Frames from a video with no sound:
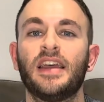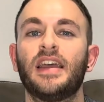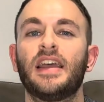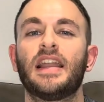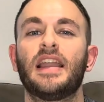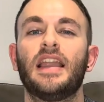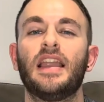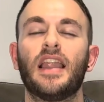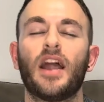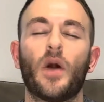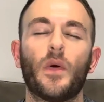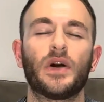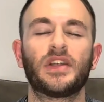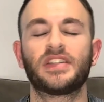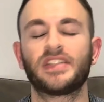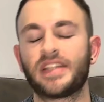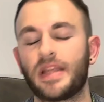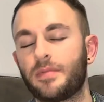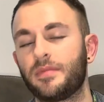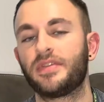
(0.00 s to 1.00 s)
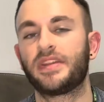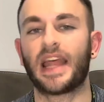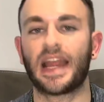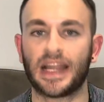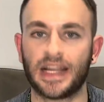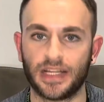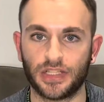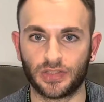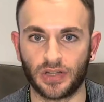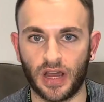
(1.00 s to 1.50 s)
lower stim
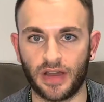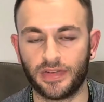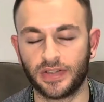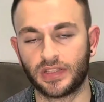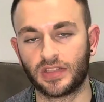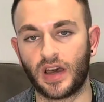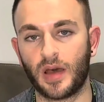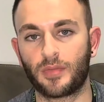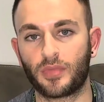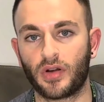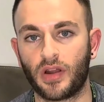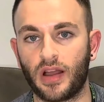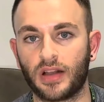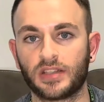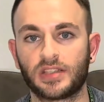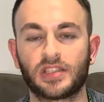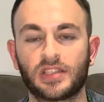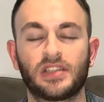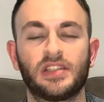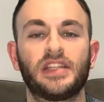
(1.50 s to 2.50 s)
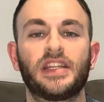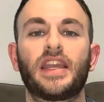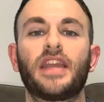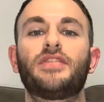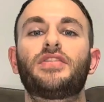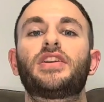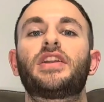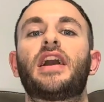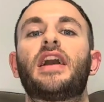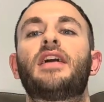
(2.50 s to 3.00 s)
daily driver type products, because it gives
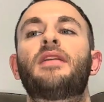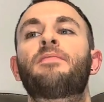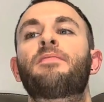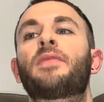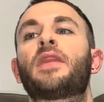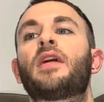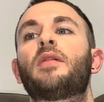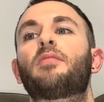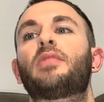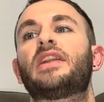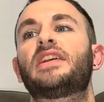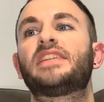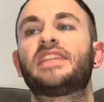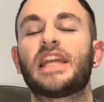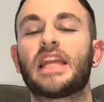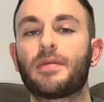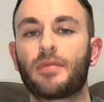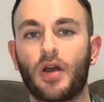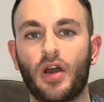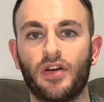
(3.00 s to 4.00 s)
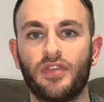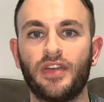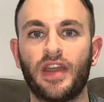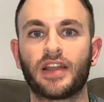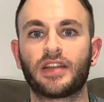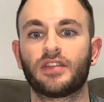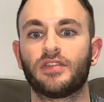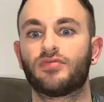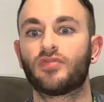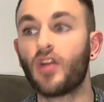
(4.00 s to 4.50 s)
you that placebo
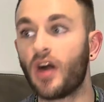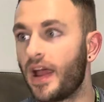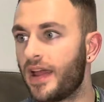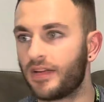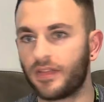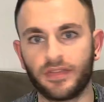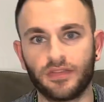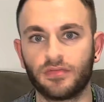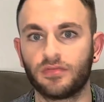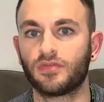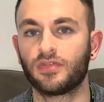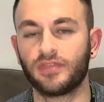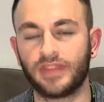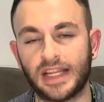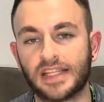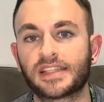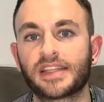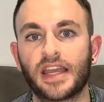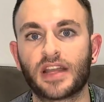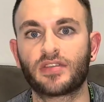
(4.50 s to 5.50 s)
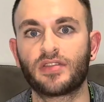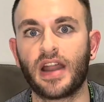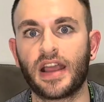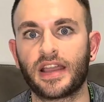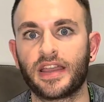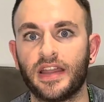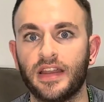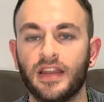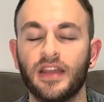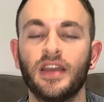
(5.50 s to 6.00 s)
effect of, right, let's get
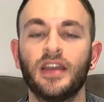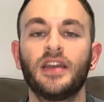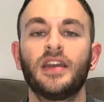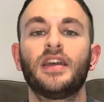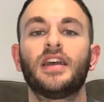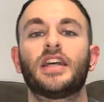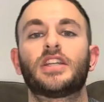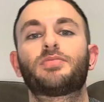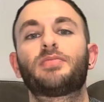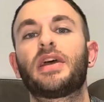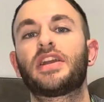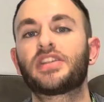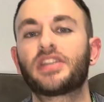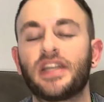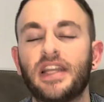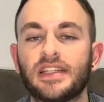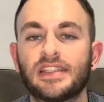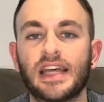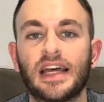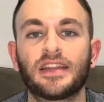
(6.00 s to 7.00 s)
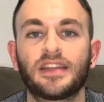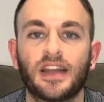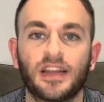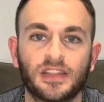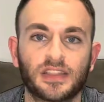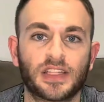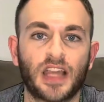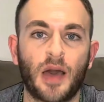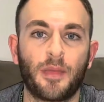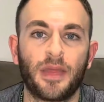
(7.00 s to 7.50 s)
cracking, especially as that
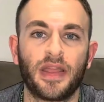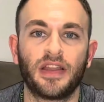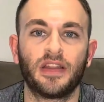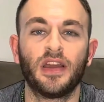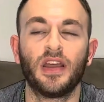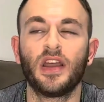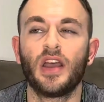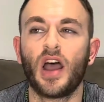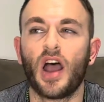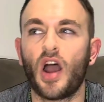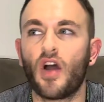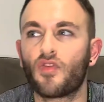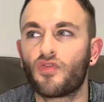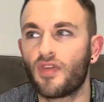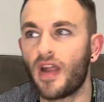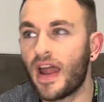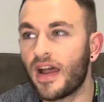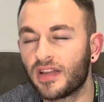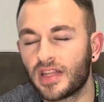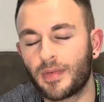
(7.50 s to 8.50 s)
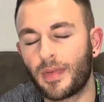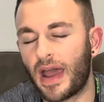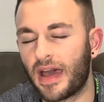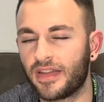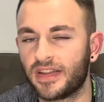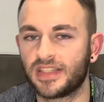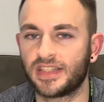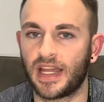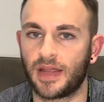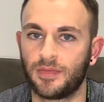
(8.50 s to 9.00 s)
does come in around about
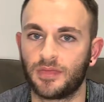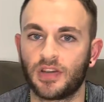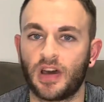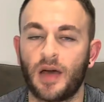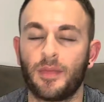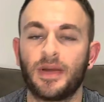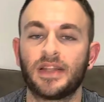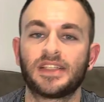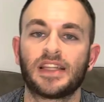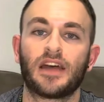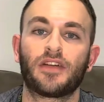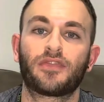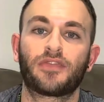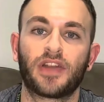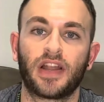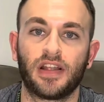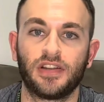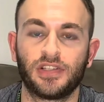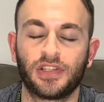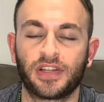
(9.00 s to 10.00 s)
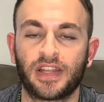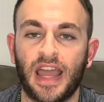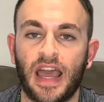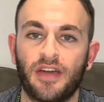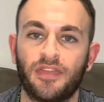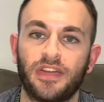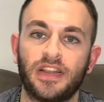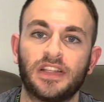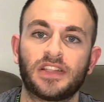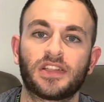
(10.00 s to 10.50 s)
the same time as that 300
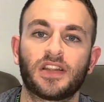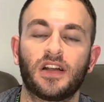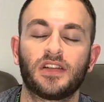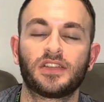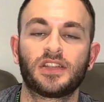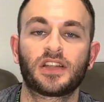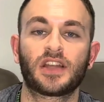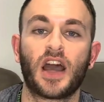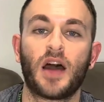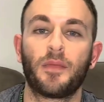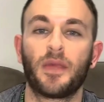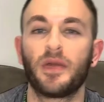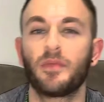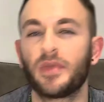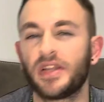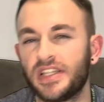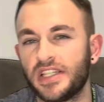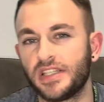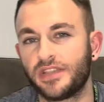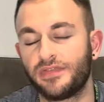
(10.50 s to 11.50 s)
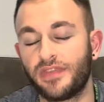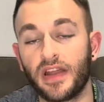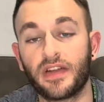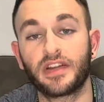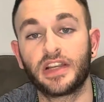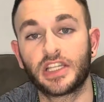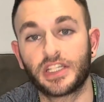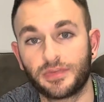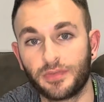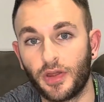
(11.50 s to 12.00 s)
caffeine starts to come in, which is
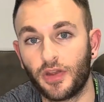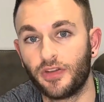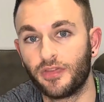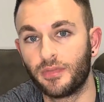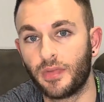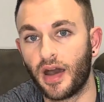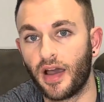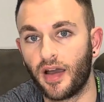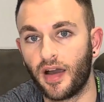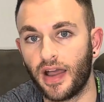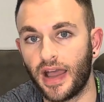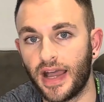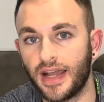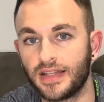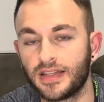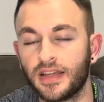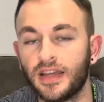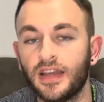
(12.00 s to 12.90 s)
very smooth, might I add.